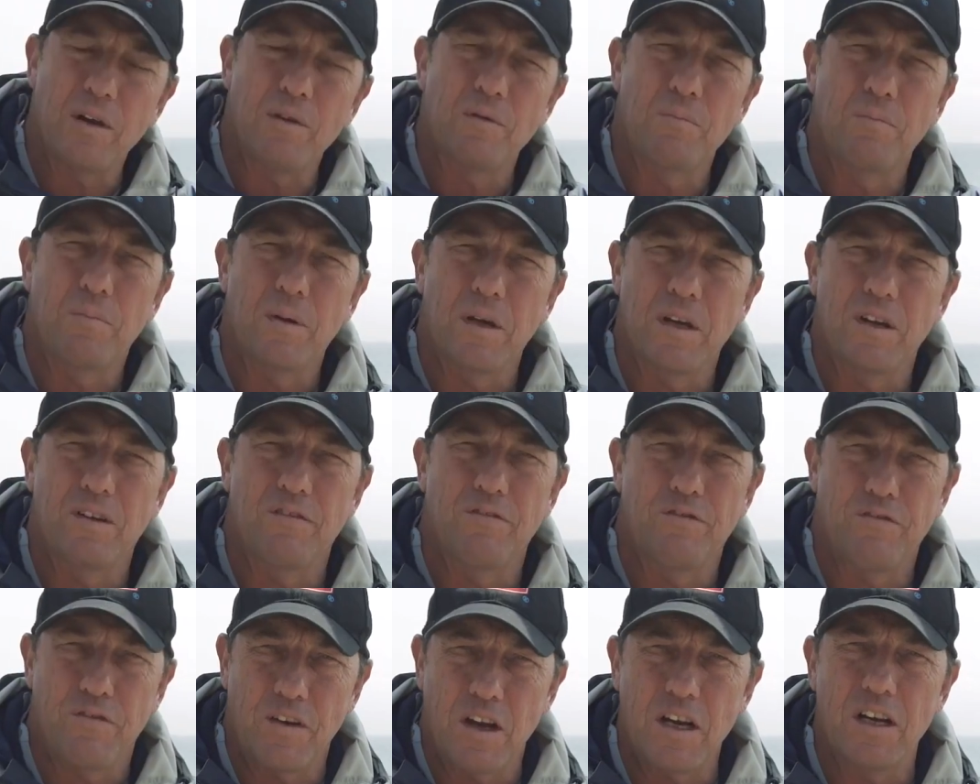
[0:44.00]
to be
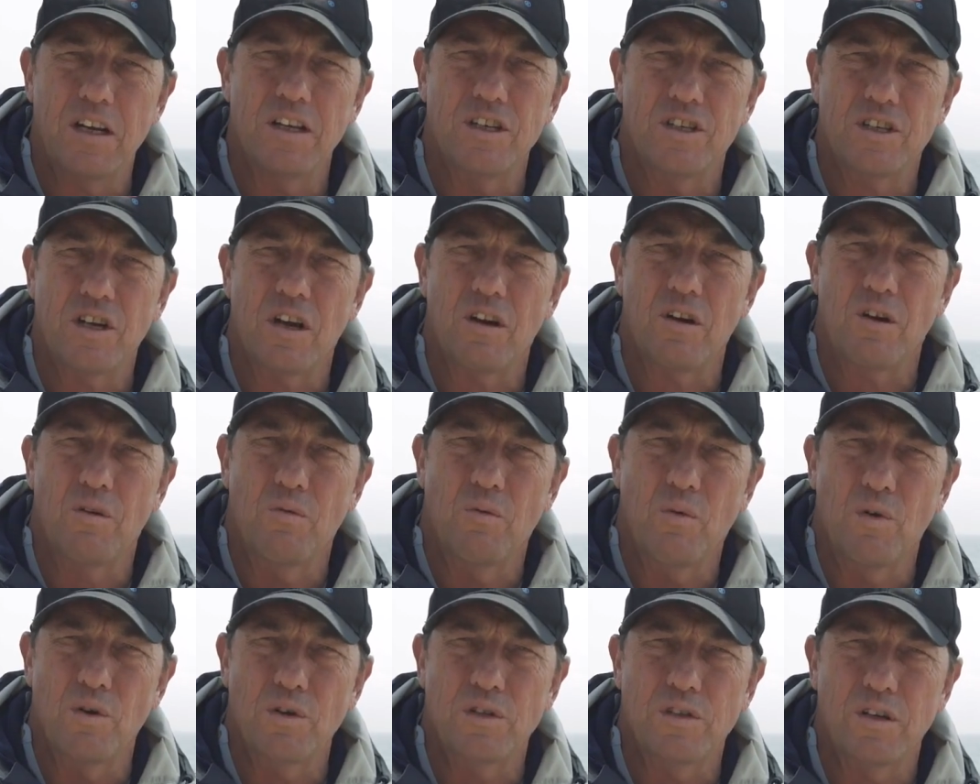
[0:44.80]
in fairly shallow
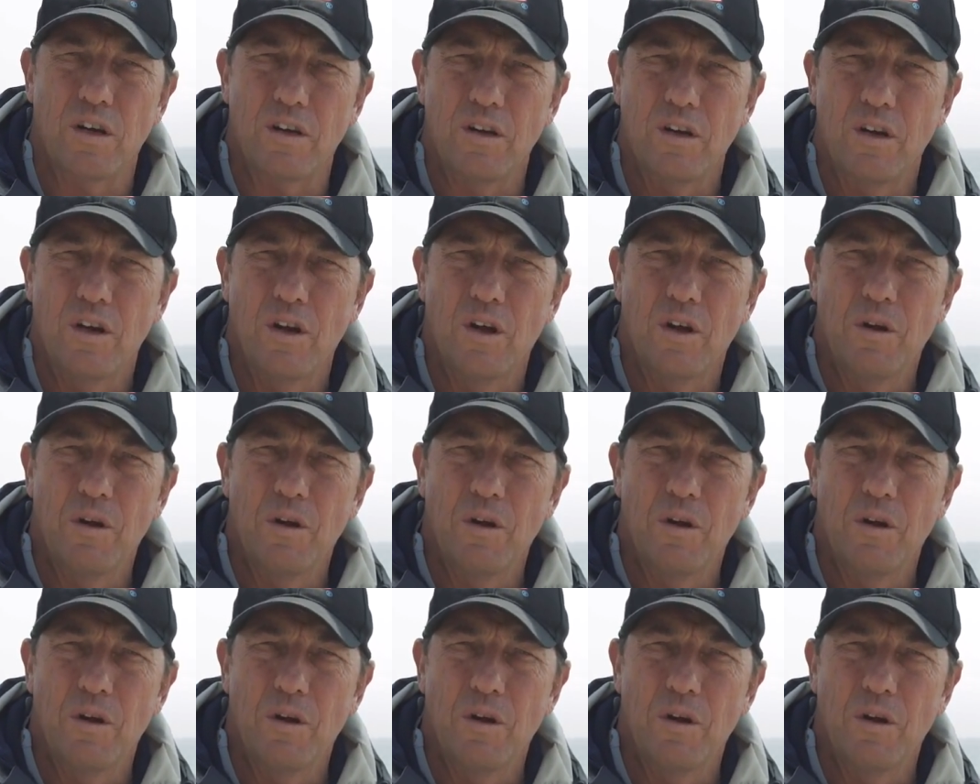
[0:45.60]
water